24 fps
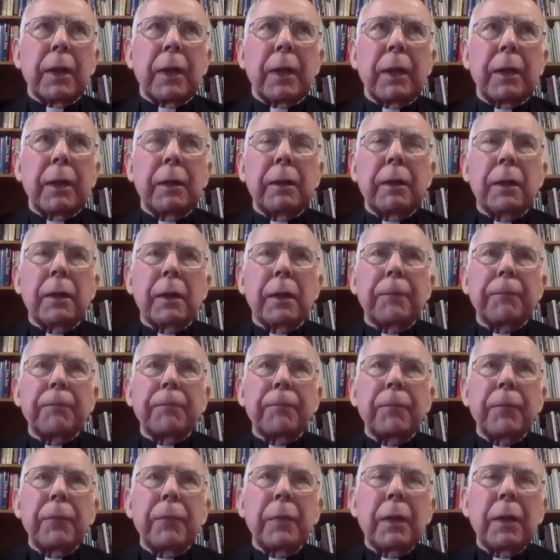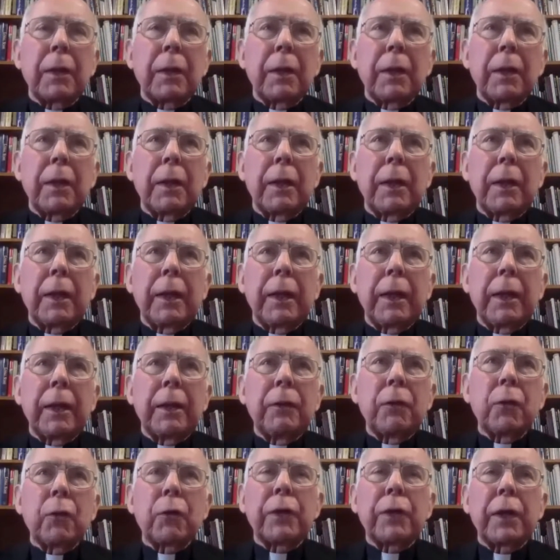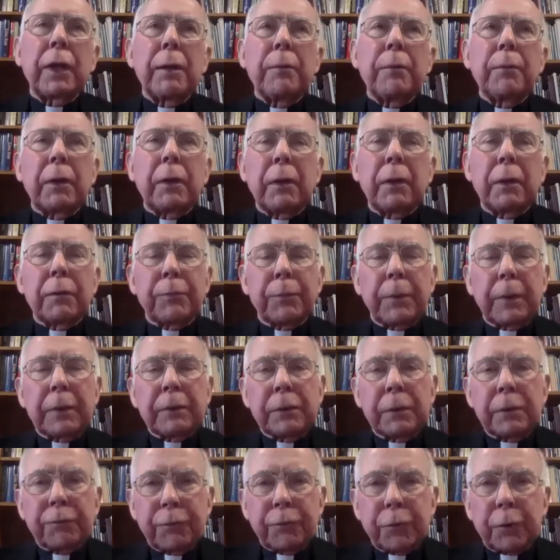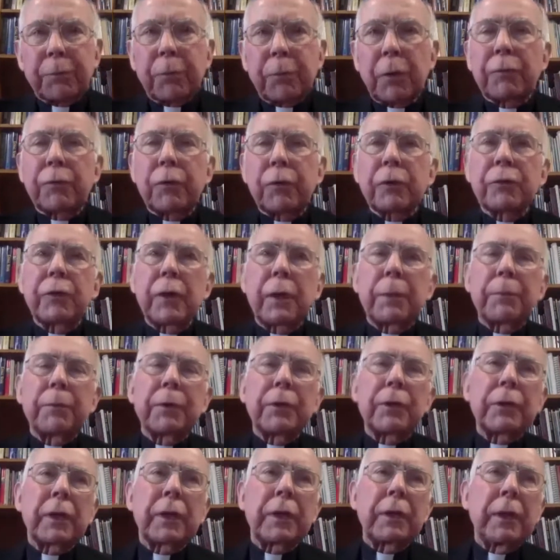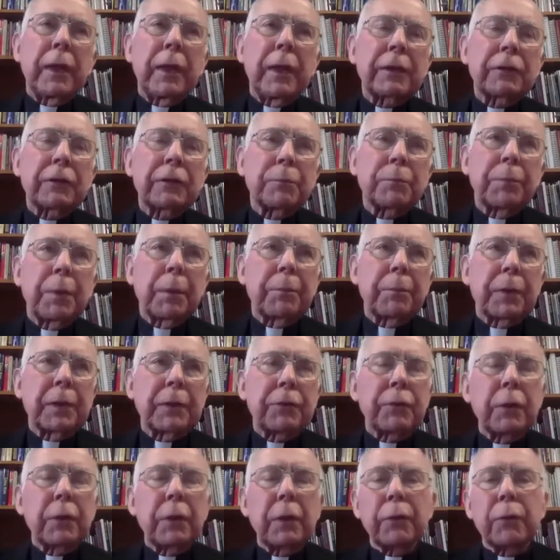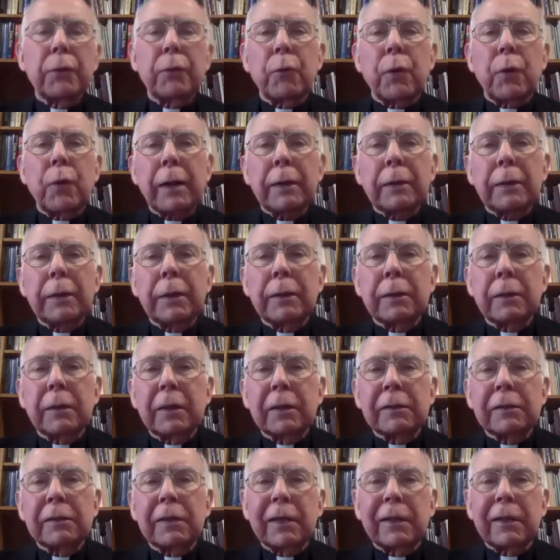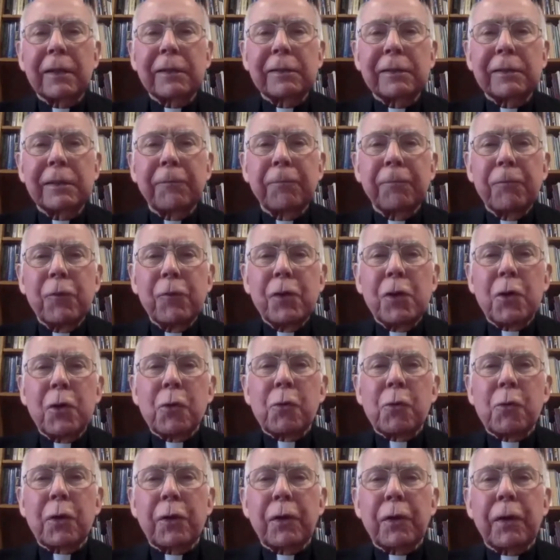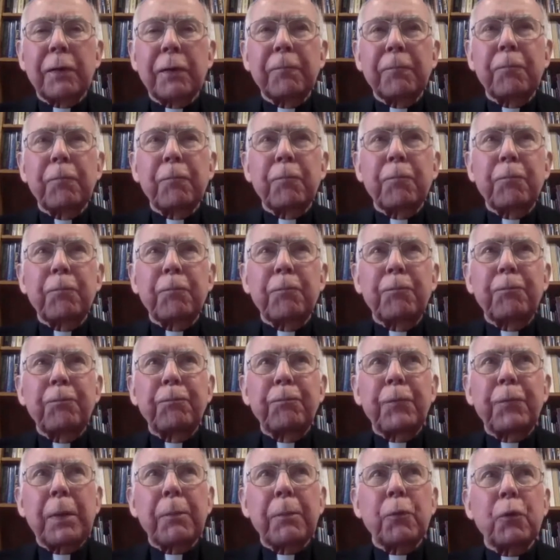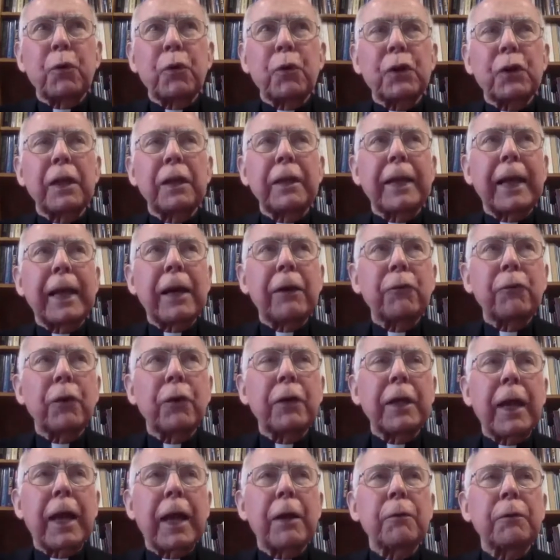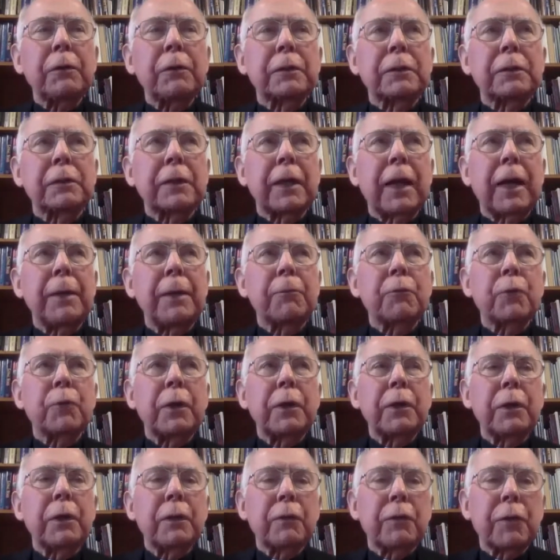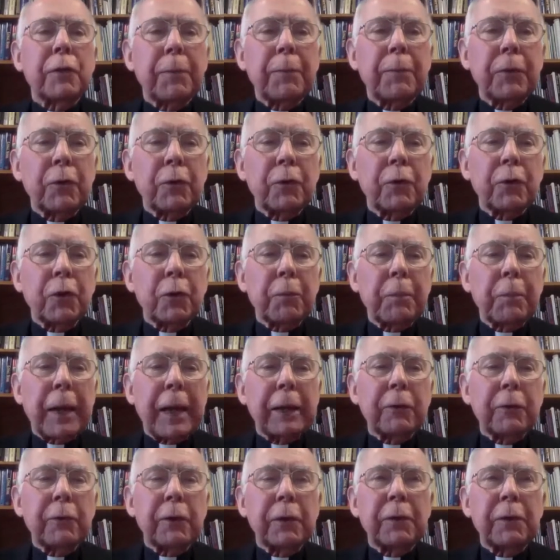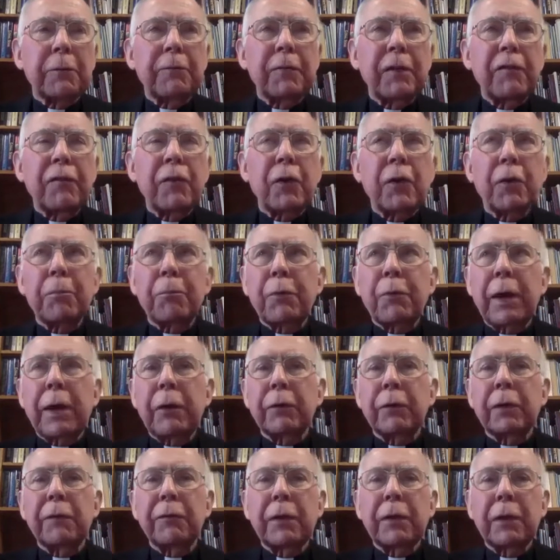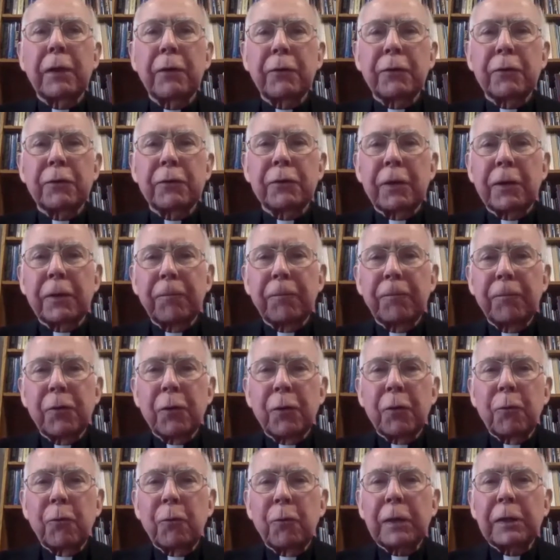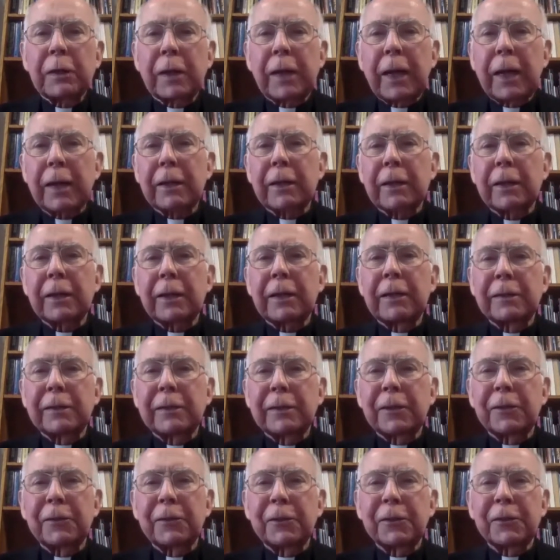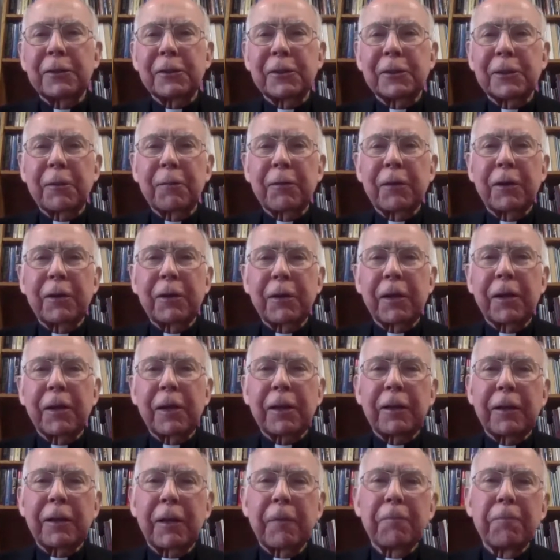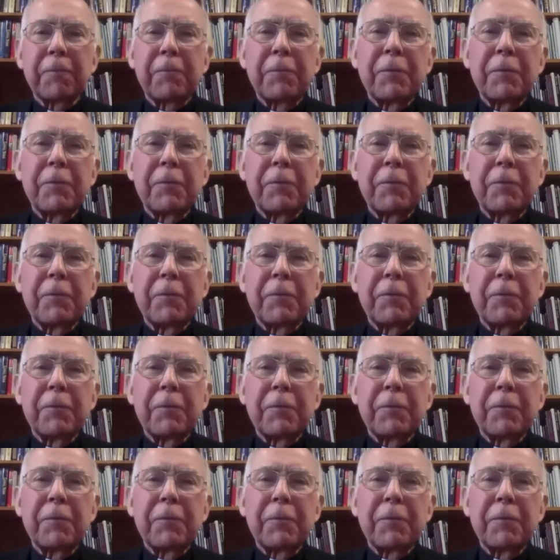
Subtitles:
in Notre Dame, especially in football, for example, you get national publicity under Rockney and things like this, and where people were looking down on the Irish at times. Well, it's something you can look back on and be very proud of, that here's one Catholic institution or something that